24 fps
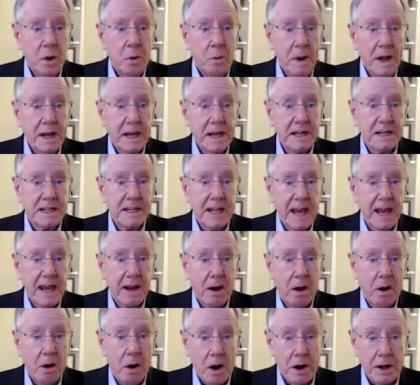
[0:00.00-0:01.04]
We can take
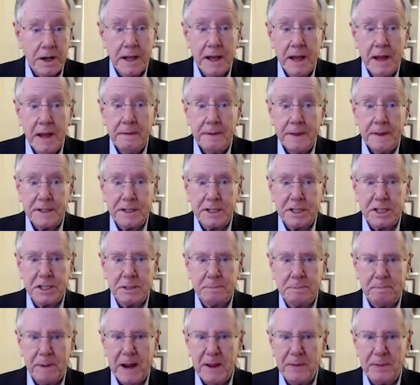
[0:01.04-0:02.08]
heart that
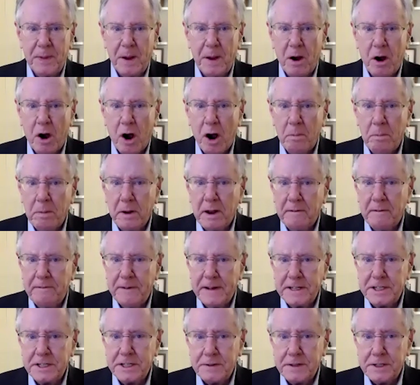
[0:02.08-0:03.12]
despite the horrible
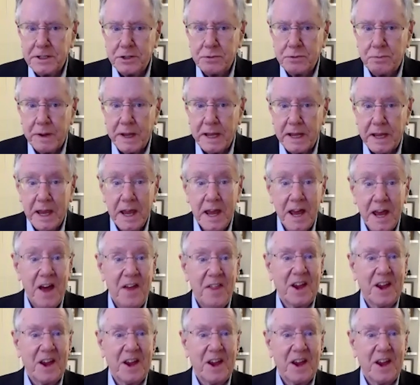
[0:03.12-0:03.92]
events of this week,